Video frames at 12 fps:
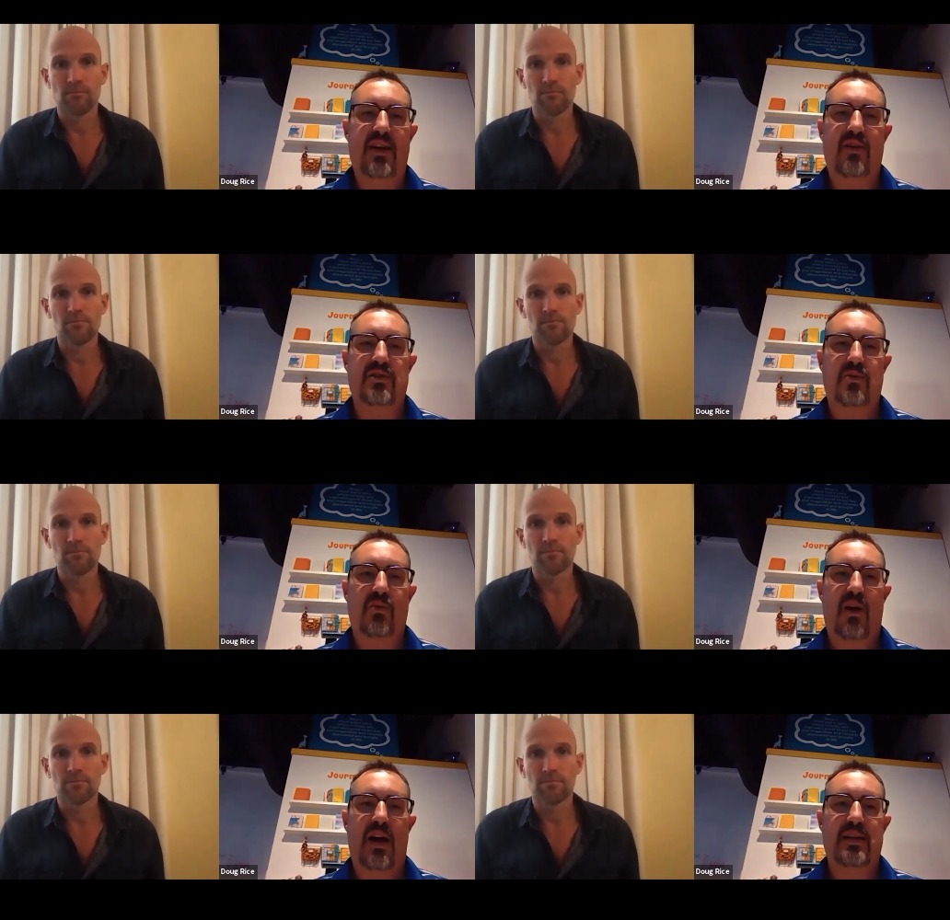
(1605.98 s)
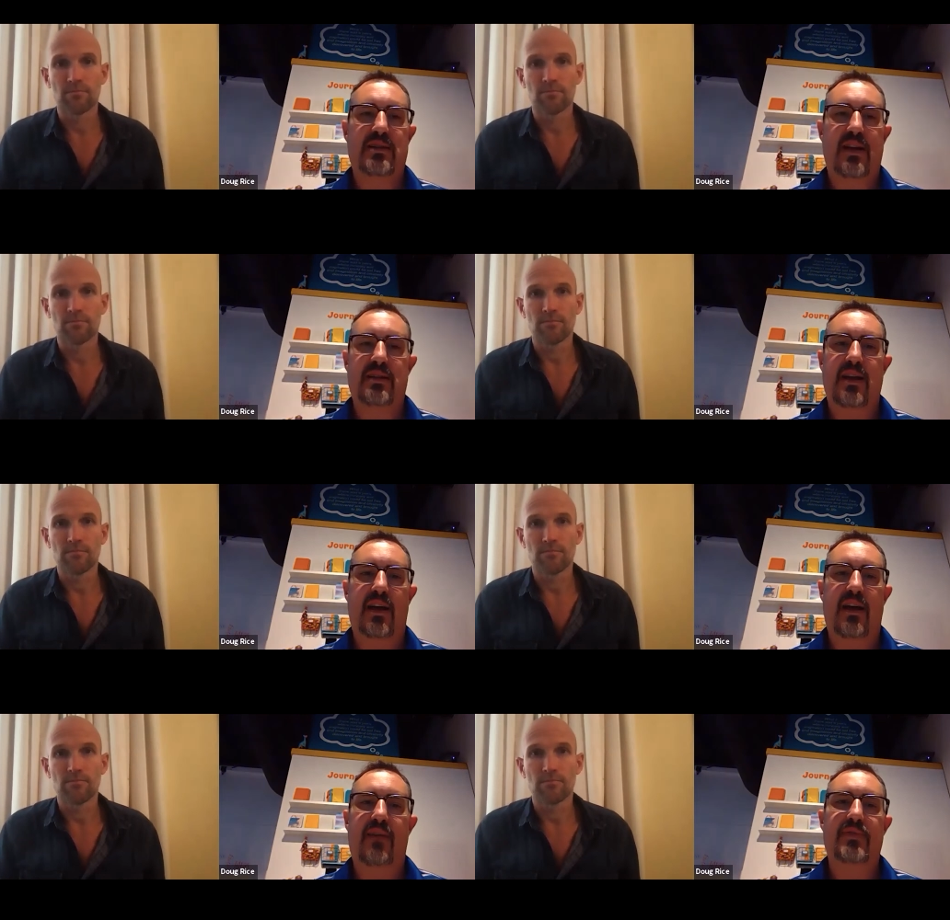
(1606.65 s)
Speaker 1: years where i said
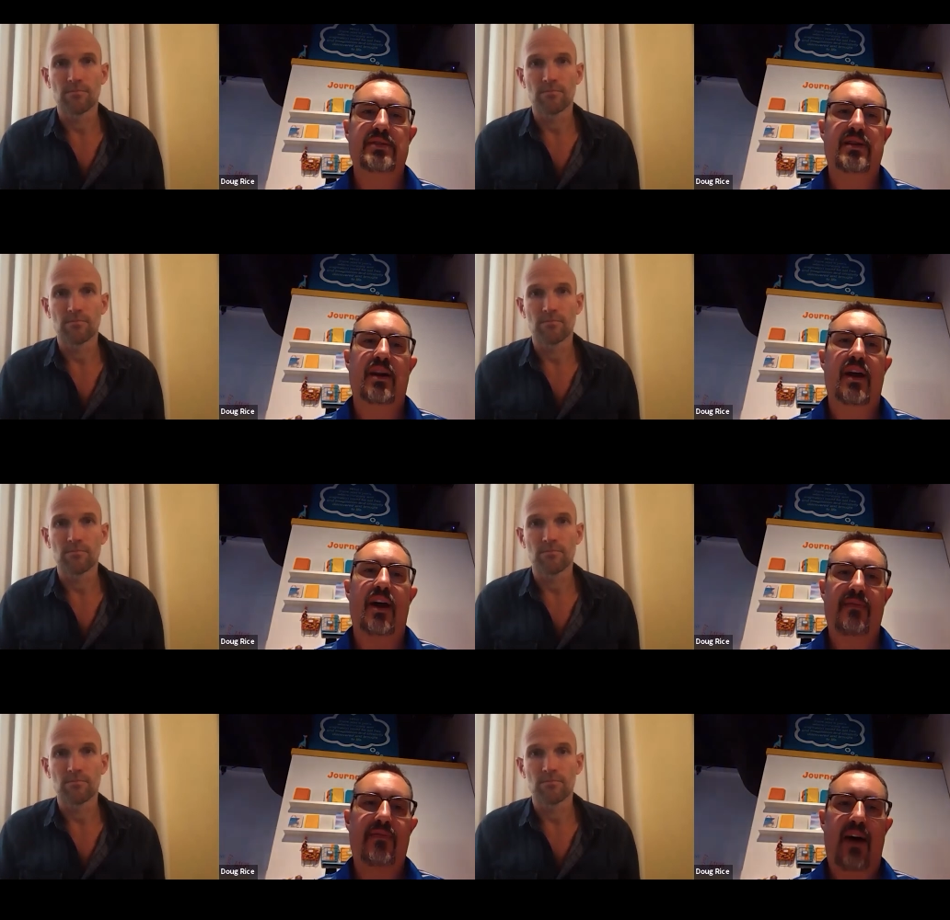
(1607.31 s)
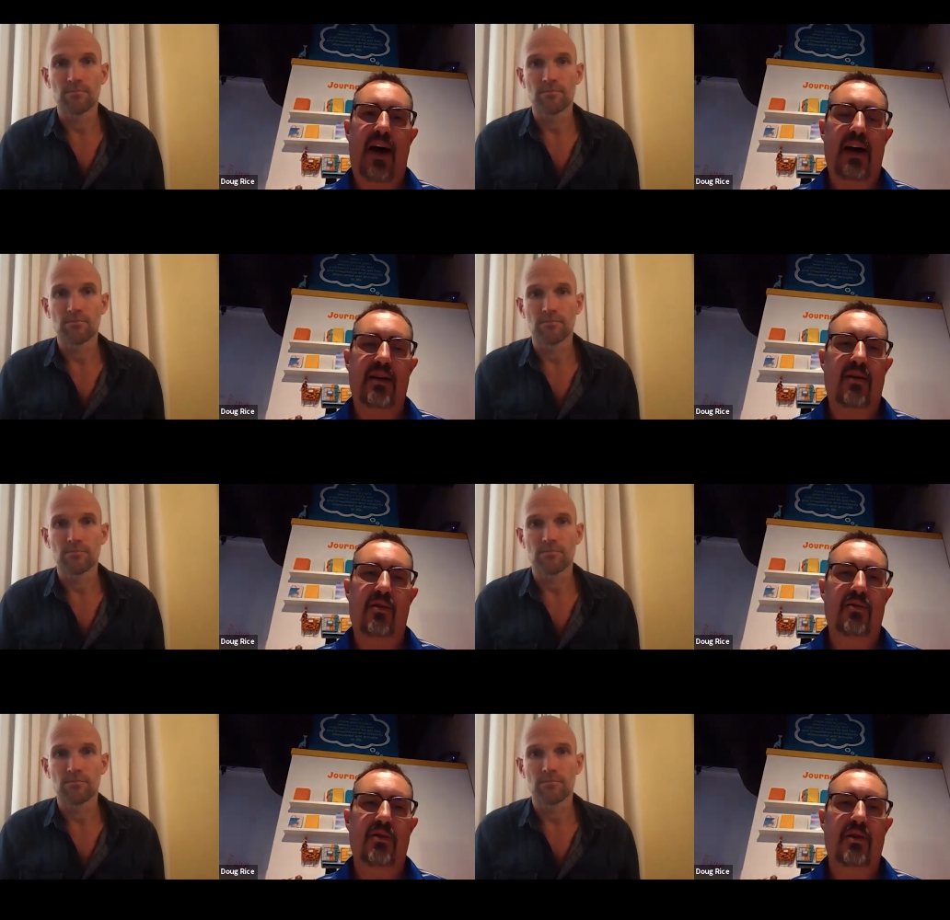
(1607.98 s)
enough is enough i
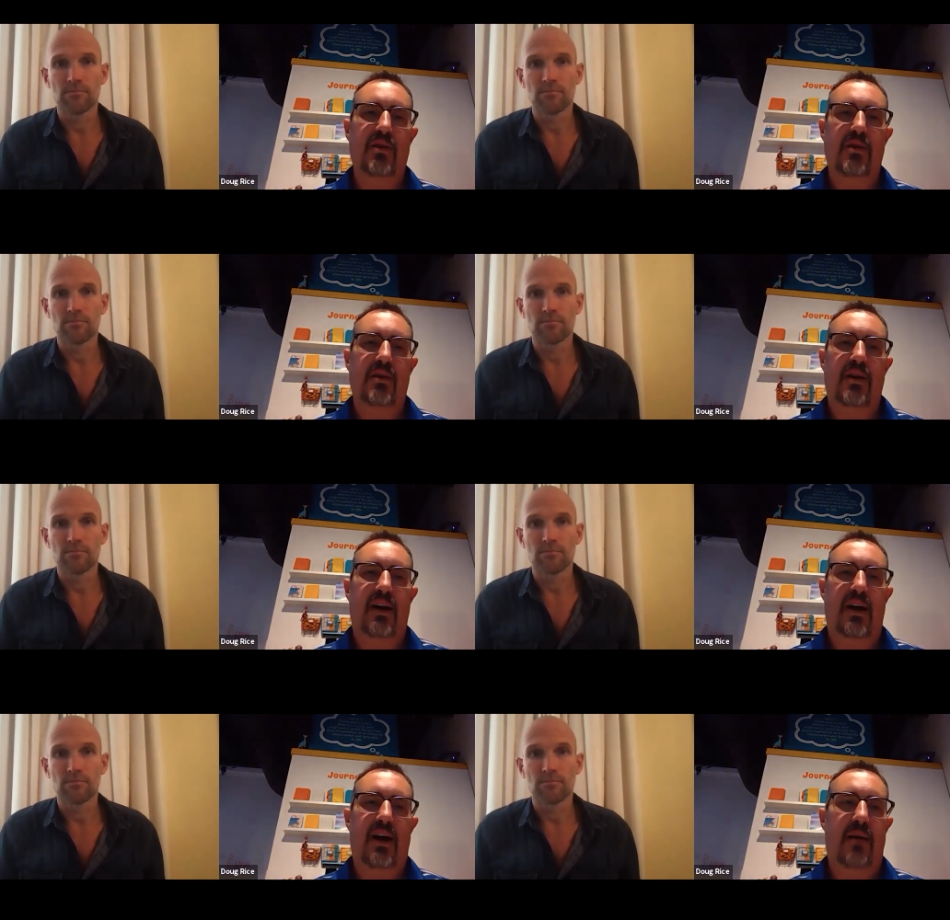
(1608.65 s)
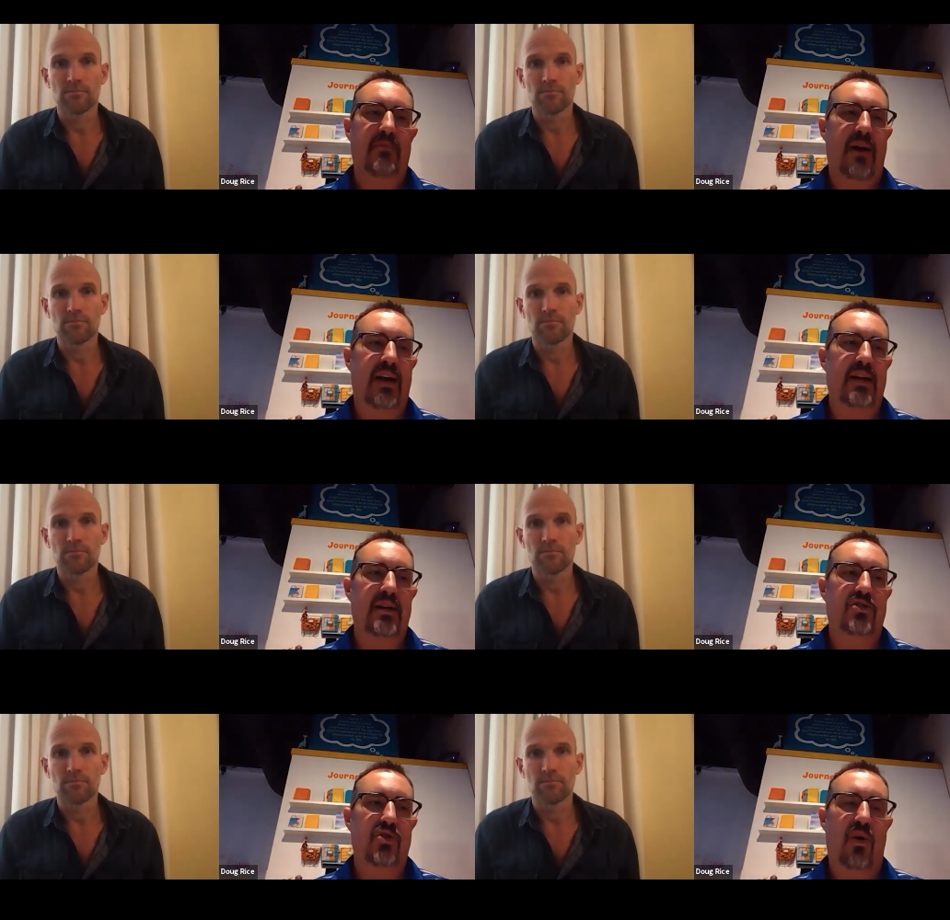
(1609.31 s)
don't uh, I'm not
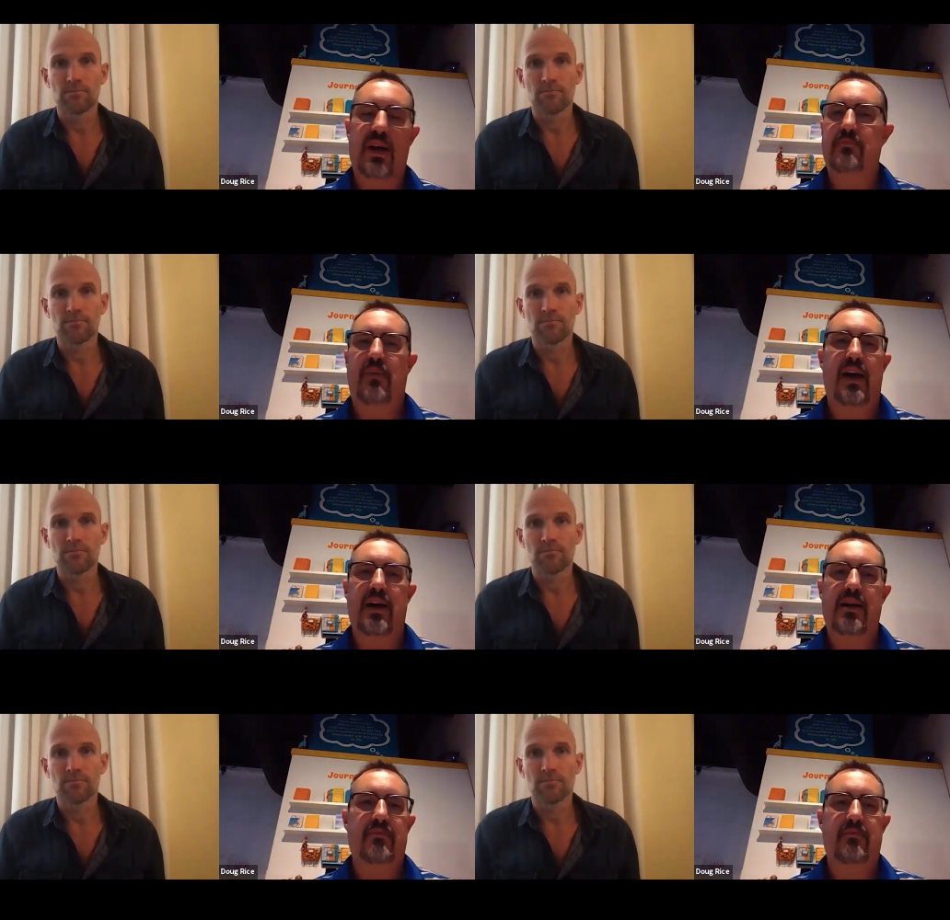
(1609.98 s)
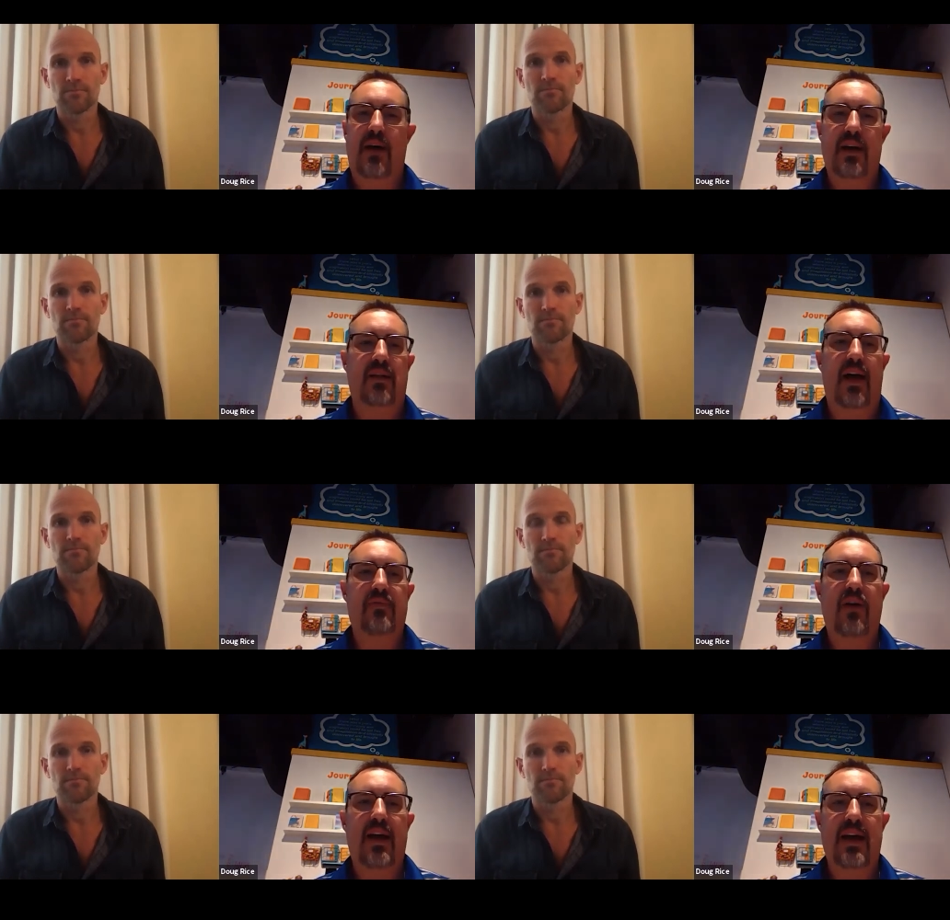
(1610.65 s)
enjoying my my
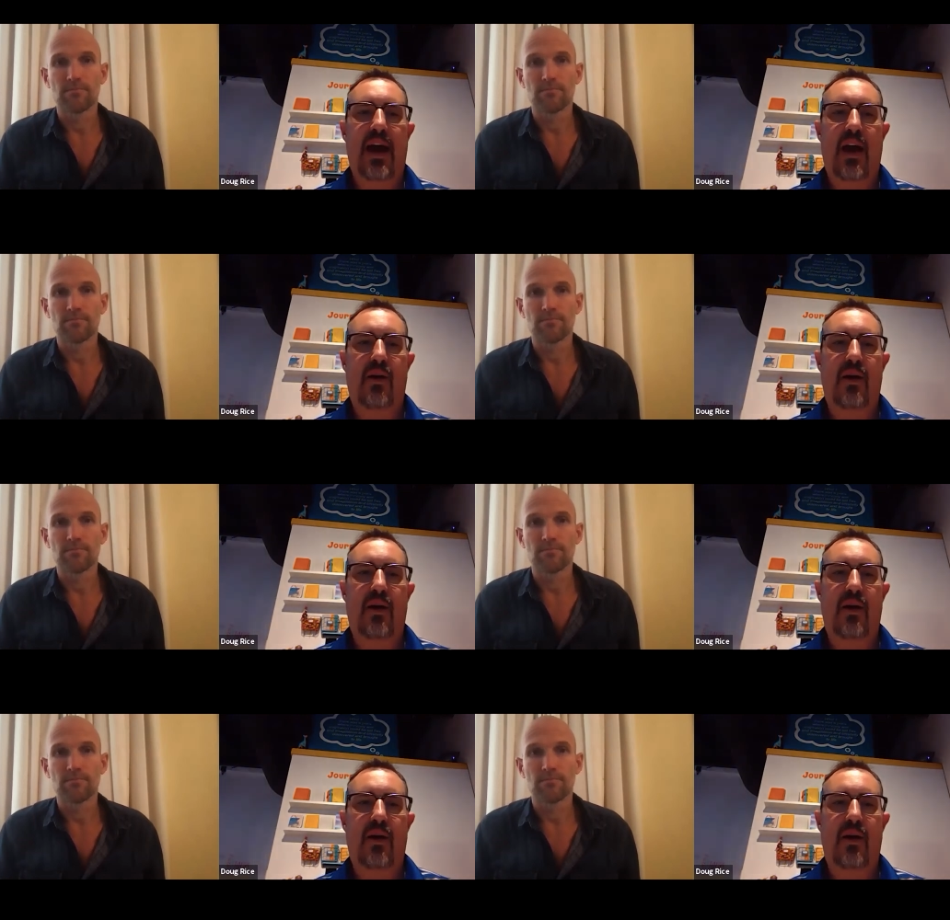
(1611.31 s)
life right now.